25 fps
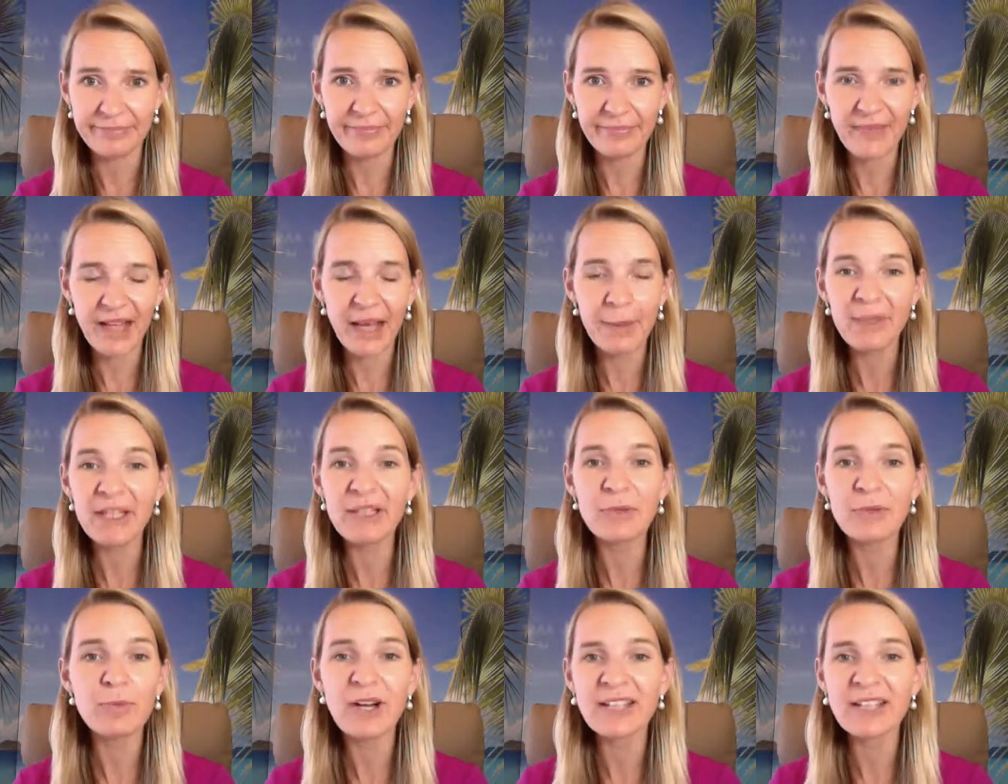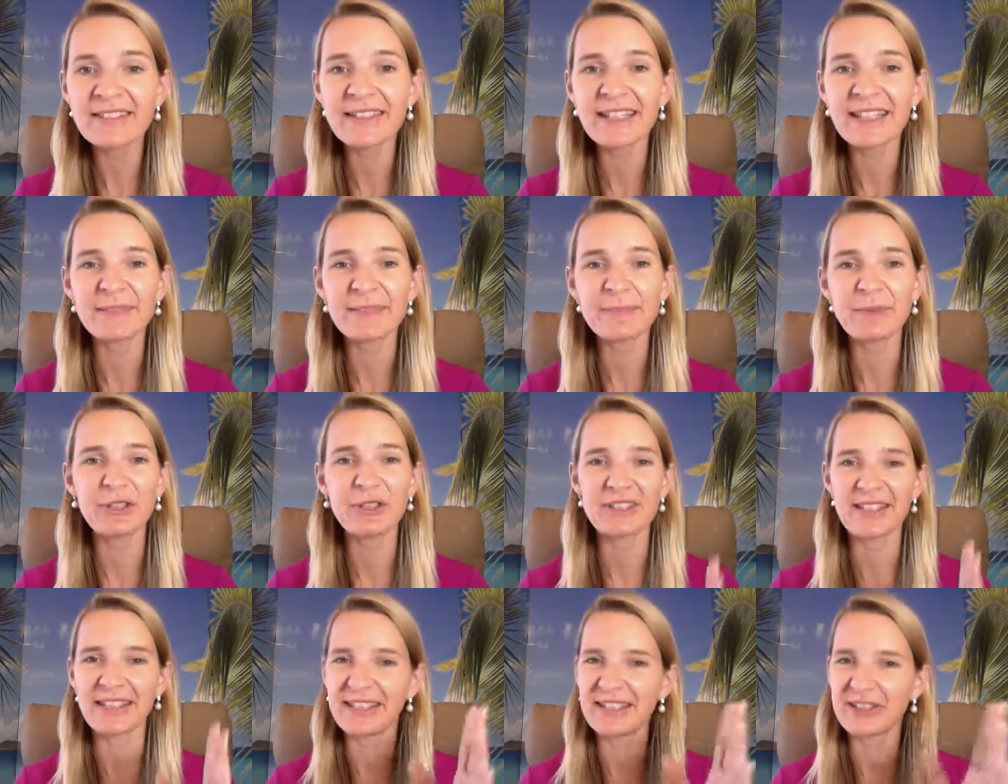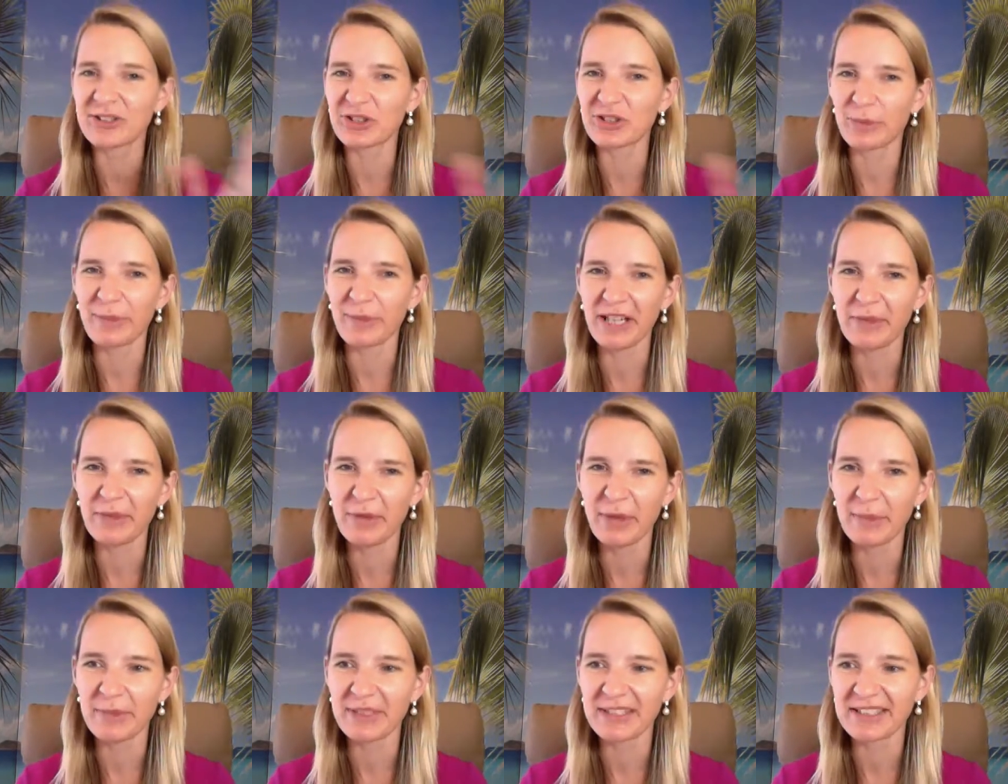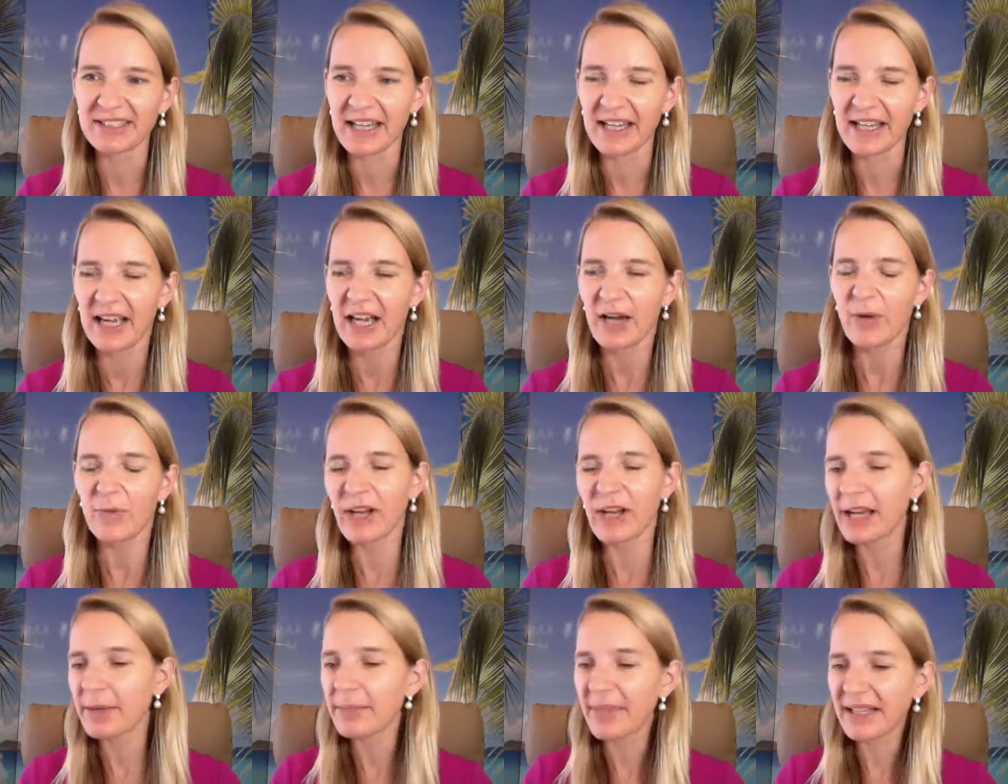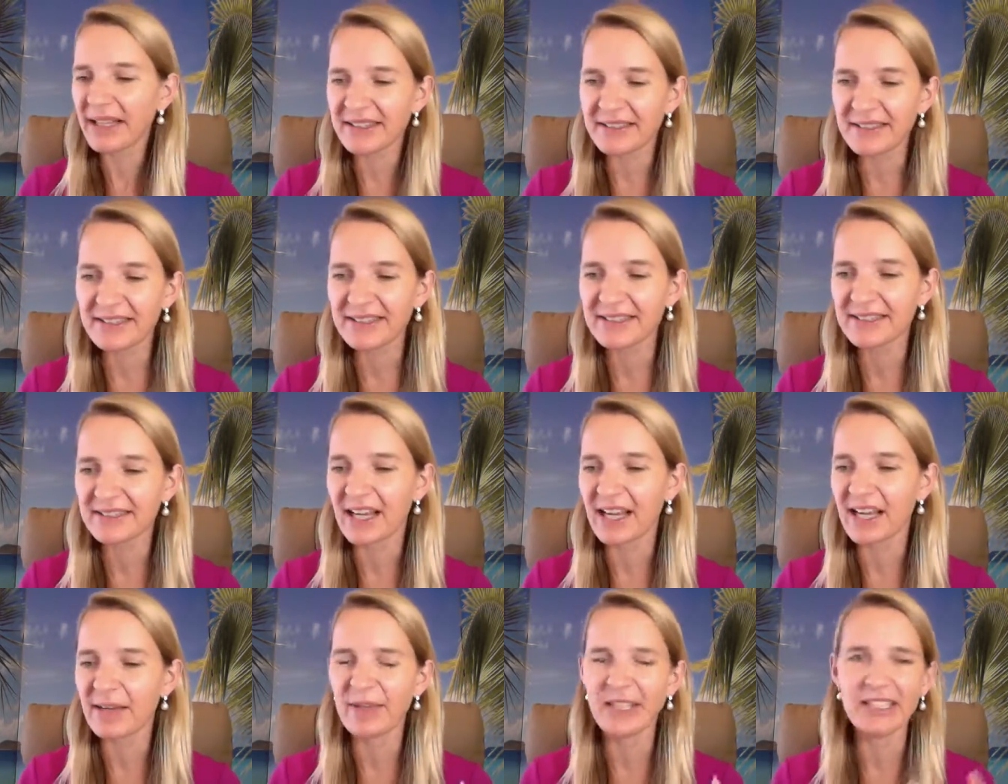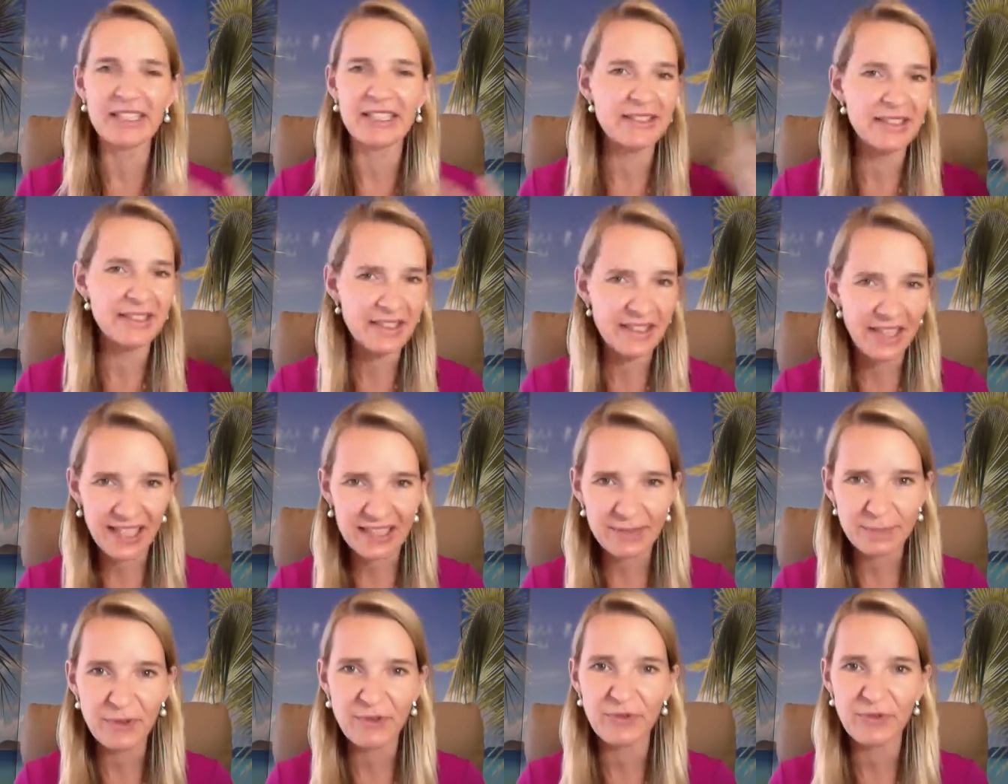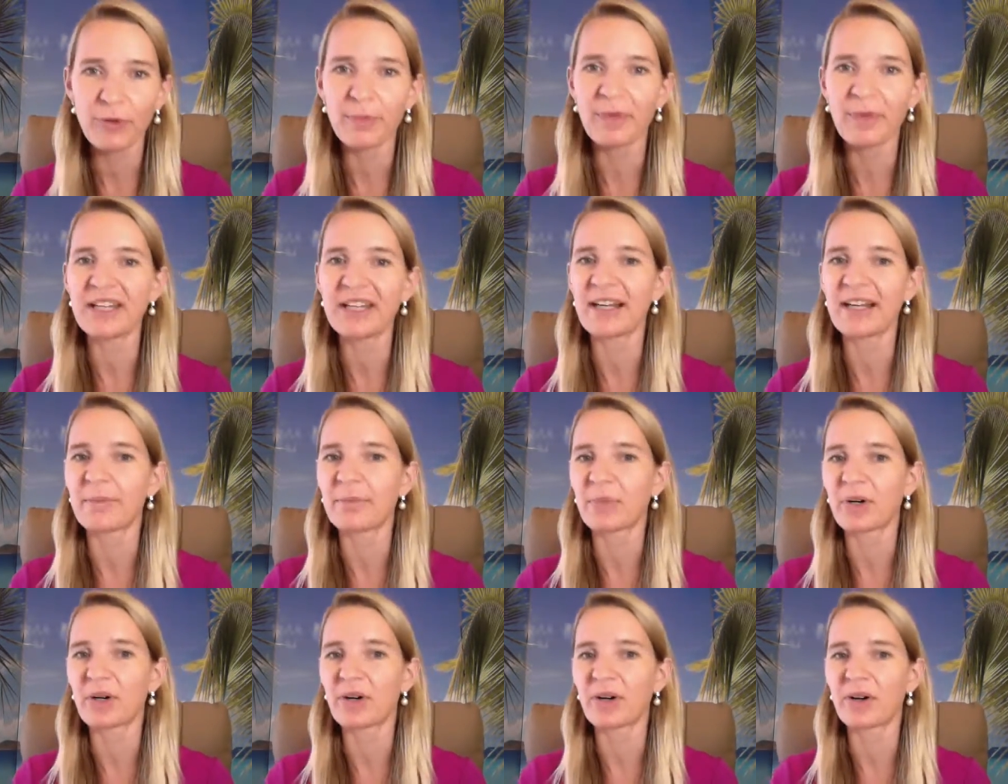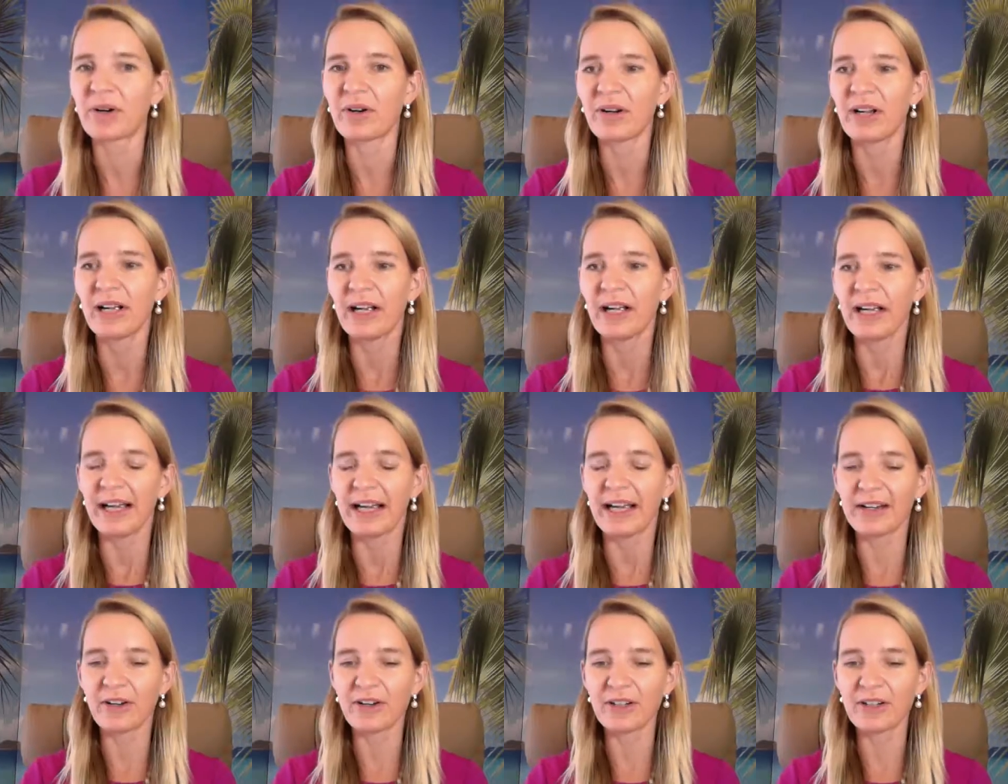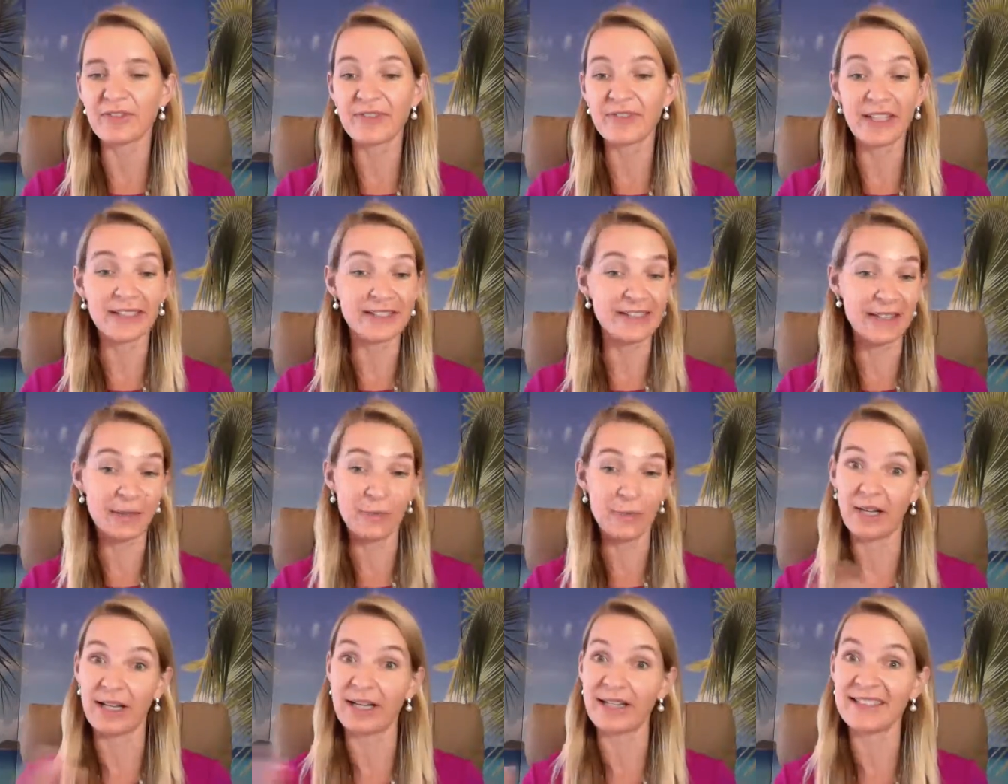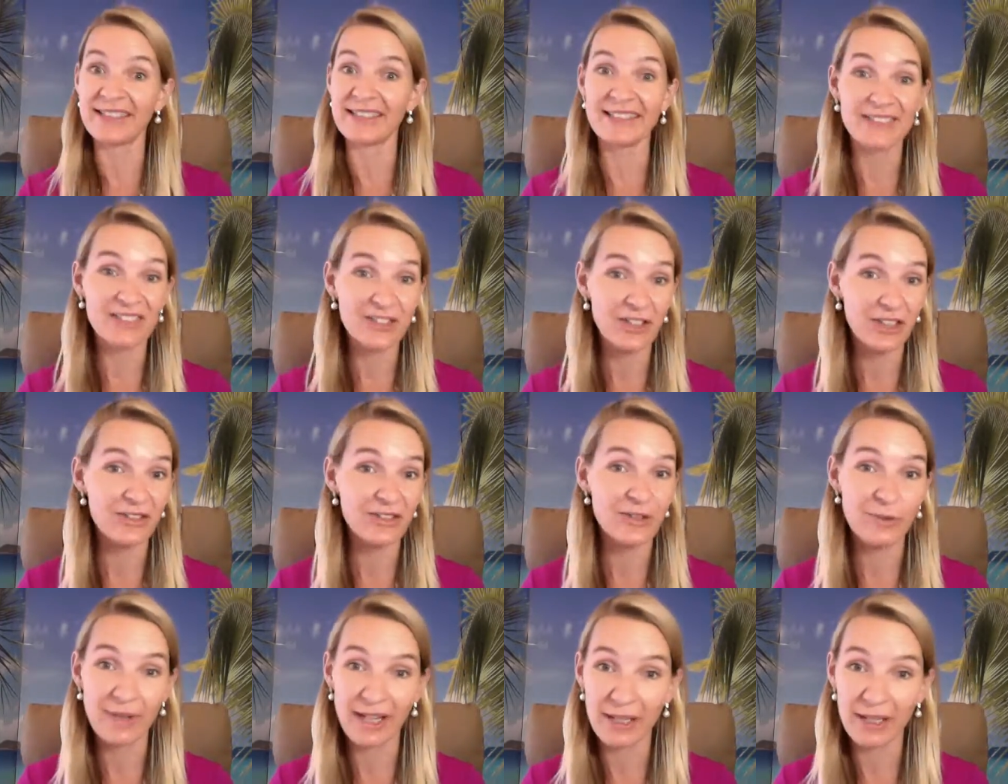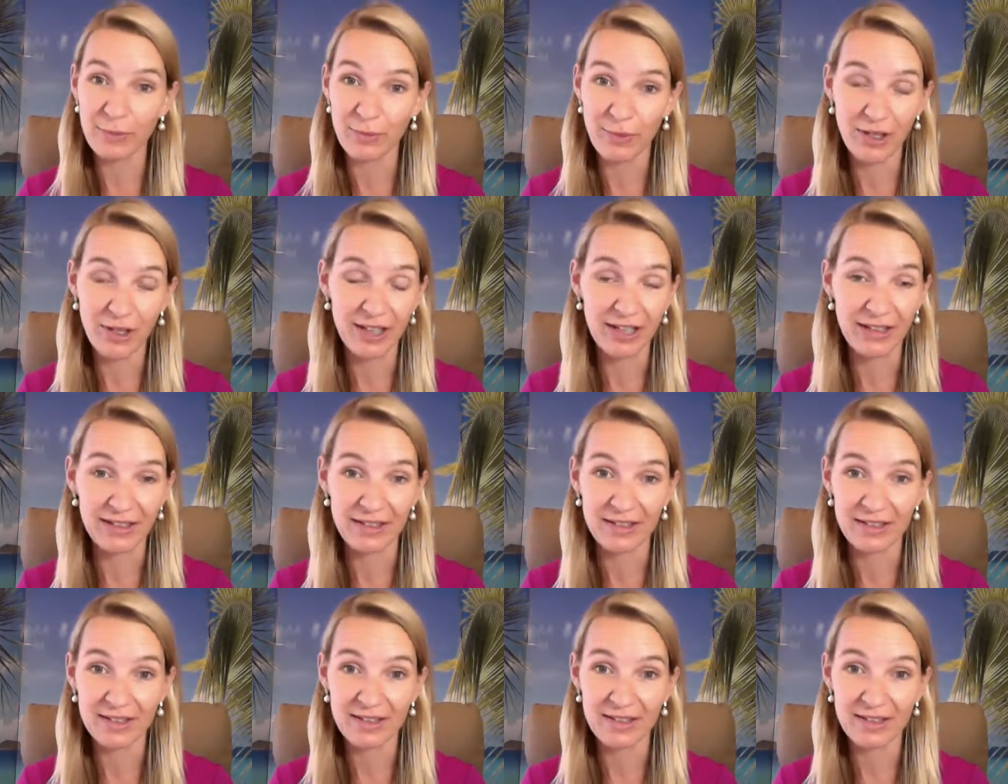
I mean, it was nice because I hear so many women say, well, I met this guy, but he didn't ask me for my number and all of that. I said, well, he's not the right one.